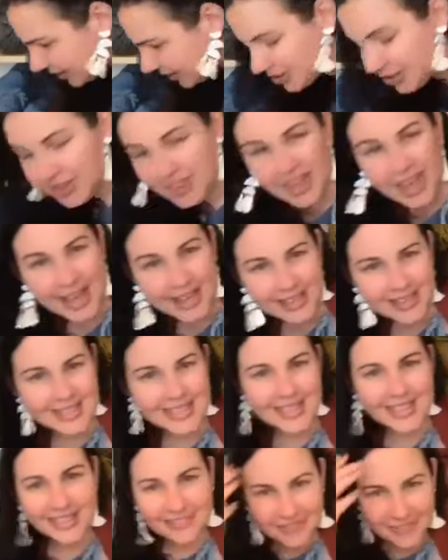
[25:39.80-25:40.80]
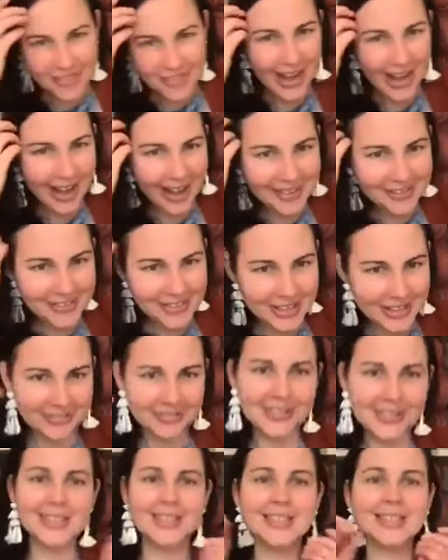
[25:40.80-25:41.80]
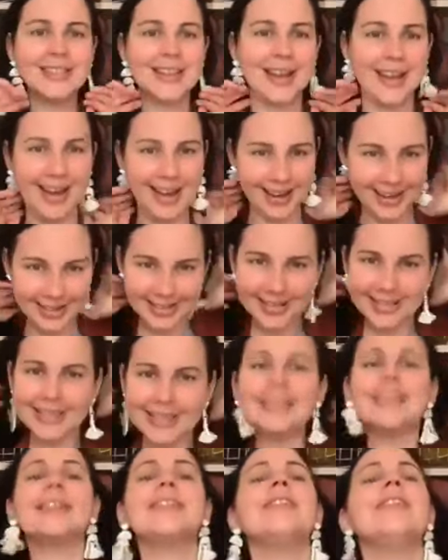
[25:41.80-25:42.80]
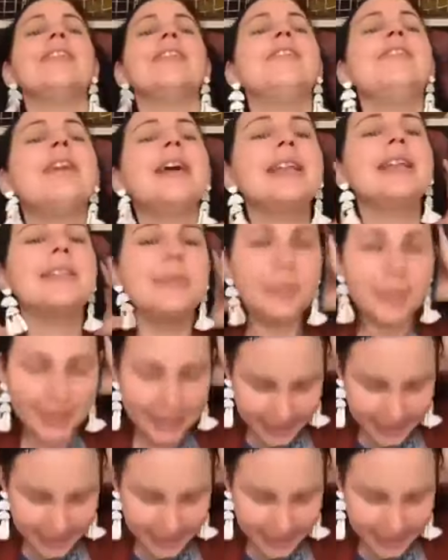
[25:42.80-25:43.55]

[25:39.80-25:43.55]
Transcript: So that's the 5 different designs that are available